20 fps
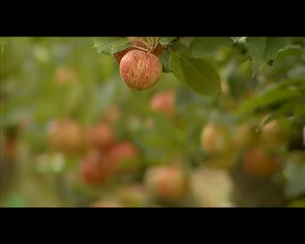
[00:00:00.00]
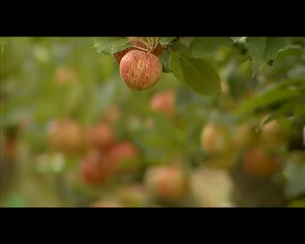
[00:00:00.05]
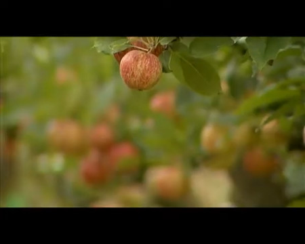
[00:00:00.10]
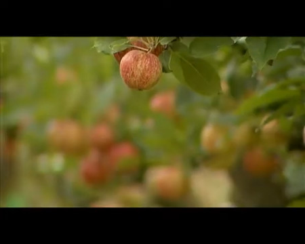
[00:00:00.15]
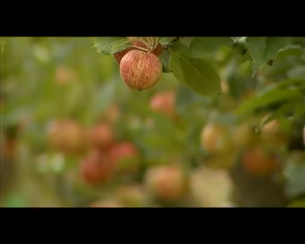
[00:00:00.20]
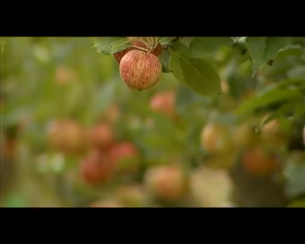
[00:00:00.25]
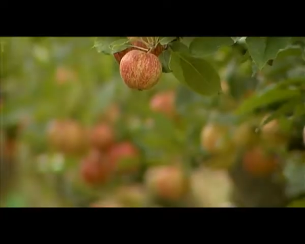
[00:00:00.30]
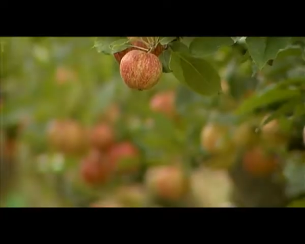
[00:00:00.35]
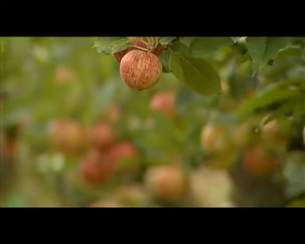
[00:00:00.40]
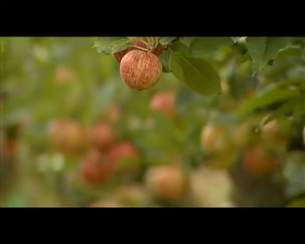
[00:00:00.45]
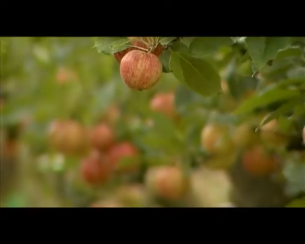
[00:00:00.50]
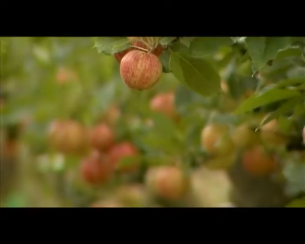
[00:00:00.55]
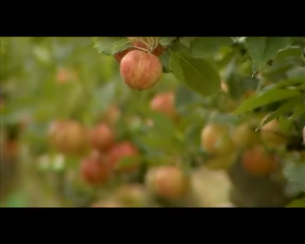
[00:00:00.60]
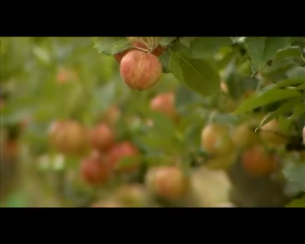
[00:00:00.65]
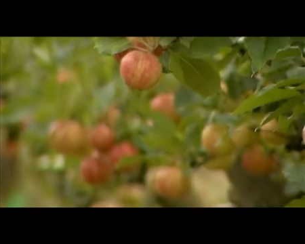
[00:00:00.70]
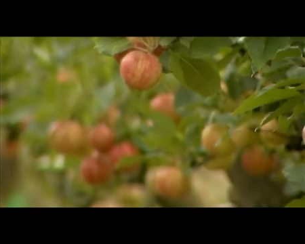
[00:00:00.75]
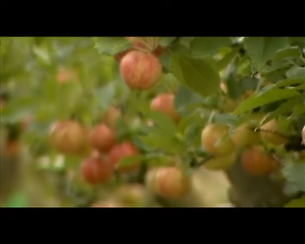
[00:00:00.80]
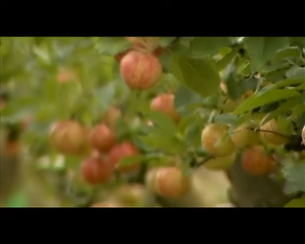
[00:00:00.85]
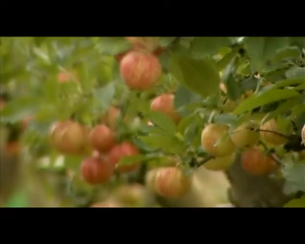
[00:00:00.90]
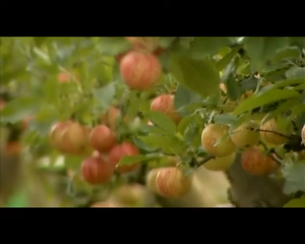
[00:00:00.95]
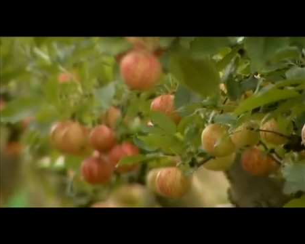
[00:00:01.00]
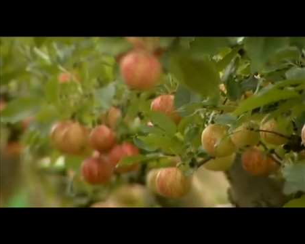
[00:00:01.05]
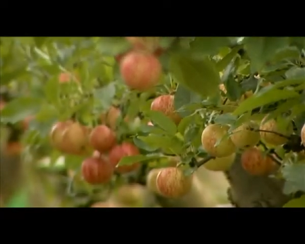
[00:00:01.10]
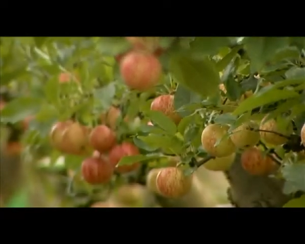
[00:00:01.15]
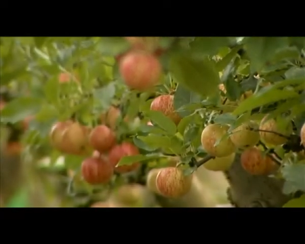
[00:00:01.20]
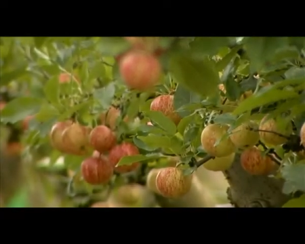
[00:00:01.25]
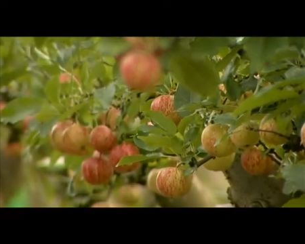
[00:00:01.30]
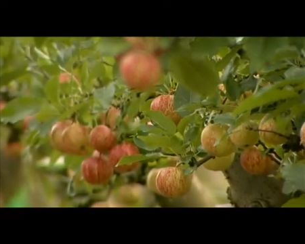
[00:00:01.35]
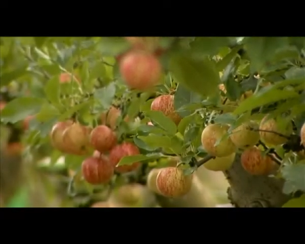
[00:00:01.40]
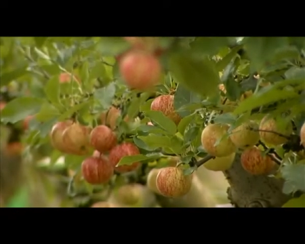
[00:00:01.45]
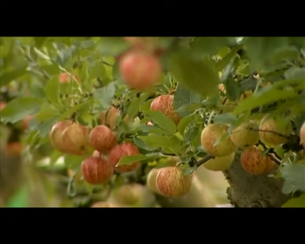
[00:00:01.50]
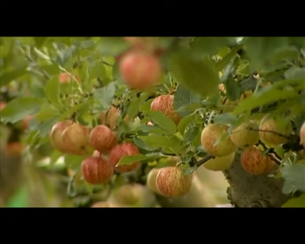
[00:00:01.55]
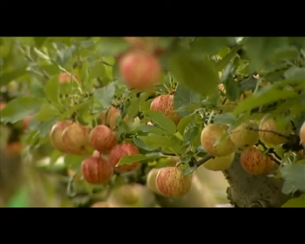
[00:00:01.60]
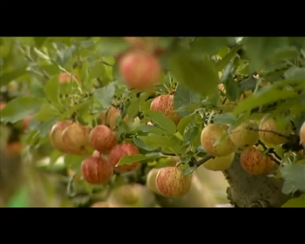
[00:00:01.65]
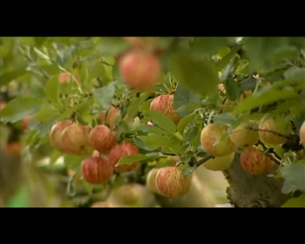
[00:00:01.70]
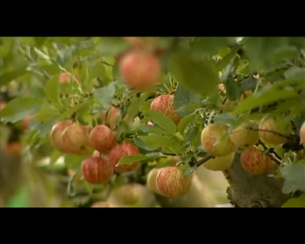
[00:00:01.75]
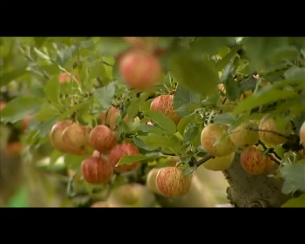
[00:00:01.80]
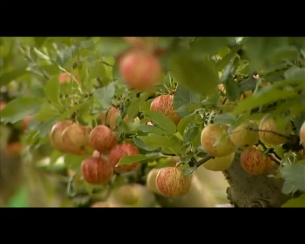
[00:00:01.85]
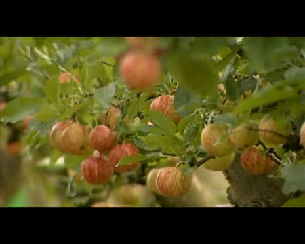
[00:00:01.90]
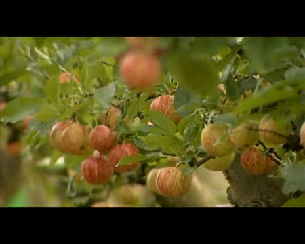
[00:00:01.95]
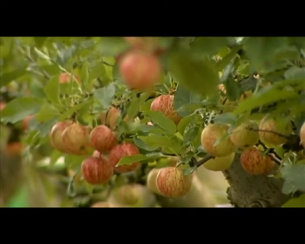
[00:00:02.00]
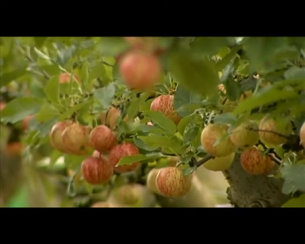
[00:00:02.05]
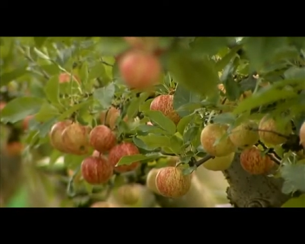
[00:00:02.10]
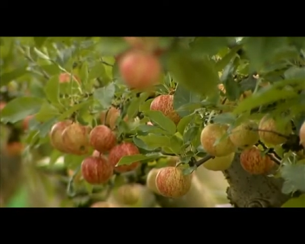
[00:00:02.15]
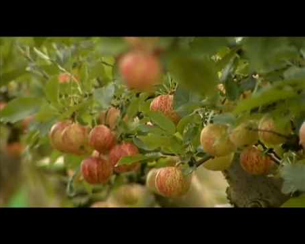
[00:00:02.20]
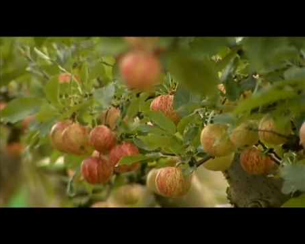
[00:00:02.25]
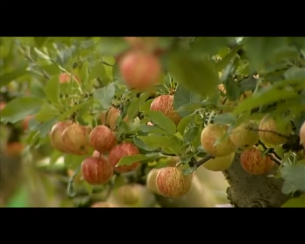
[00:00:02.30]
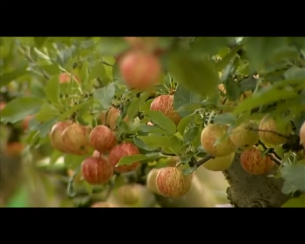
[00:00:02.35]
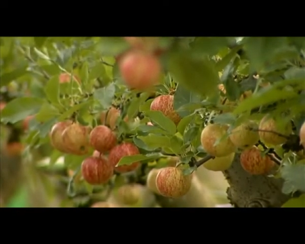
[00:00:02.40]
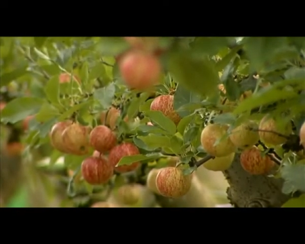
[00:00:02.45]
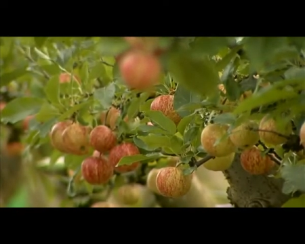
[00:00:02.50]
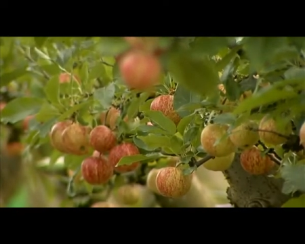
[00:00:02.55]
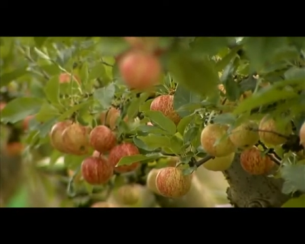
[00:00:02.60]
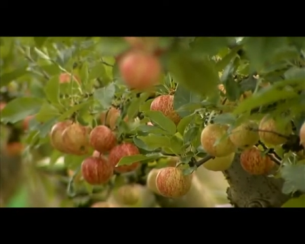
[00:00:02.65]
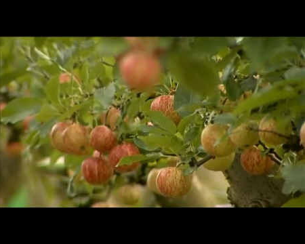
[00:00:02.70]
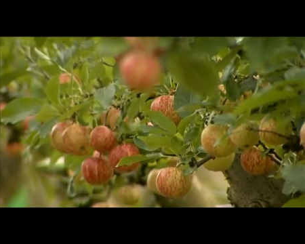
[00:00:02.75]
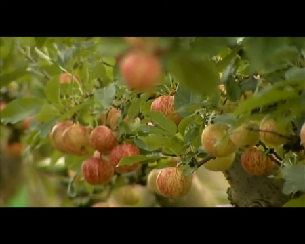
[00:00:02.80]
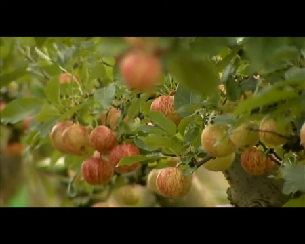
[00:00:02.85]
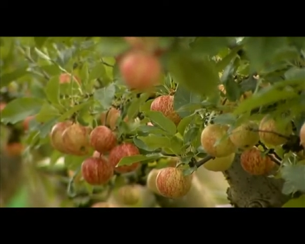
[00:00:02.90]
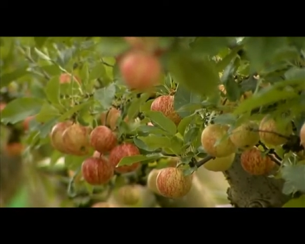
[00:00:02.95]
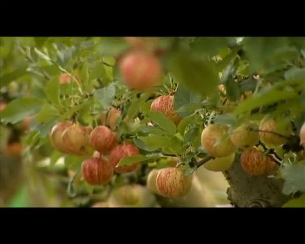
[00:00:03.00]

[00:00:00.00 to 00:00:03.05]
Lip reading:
(no speaker visible)